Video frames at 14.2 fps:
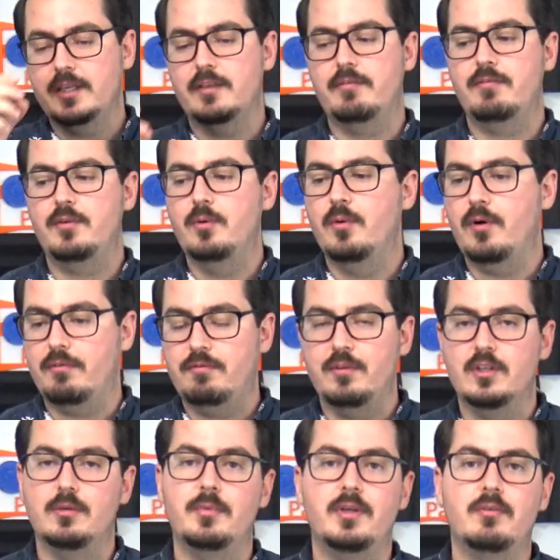if your
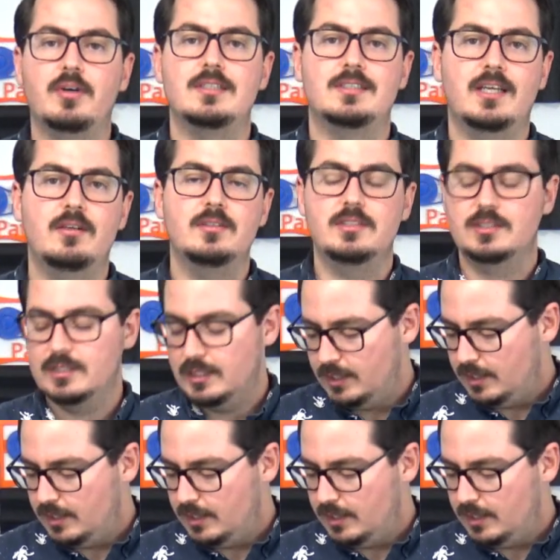filament runs out.